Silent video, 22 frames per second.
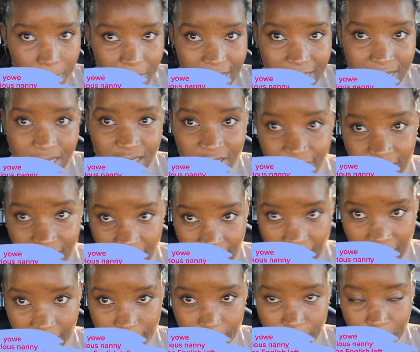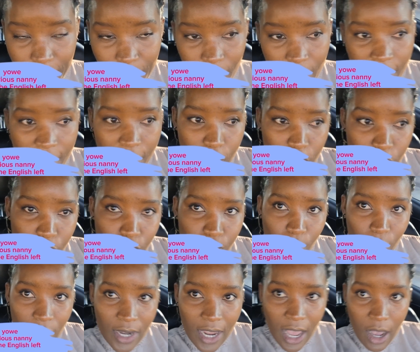It's 7 a.m.
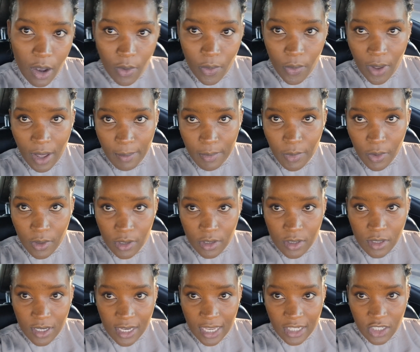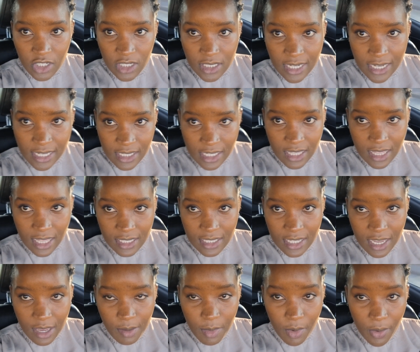So now I'm going to catch a taxi. They're
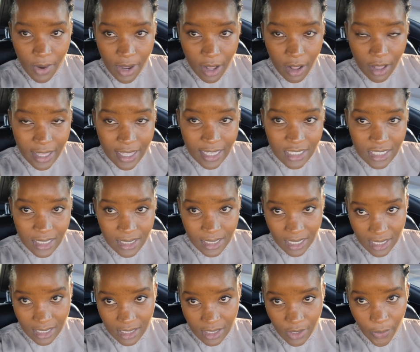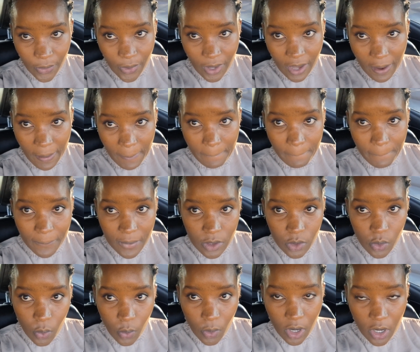taking me where I'll catch a taxi, okay?
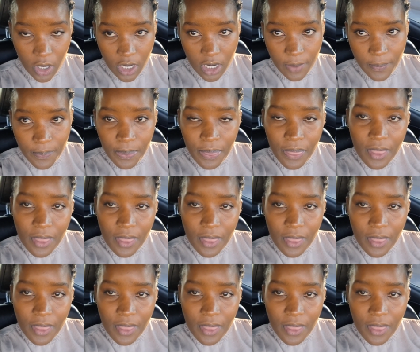To work.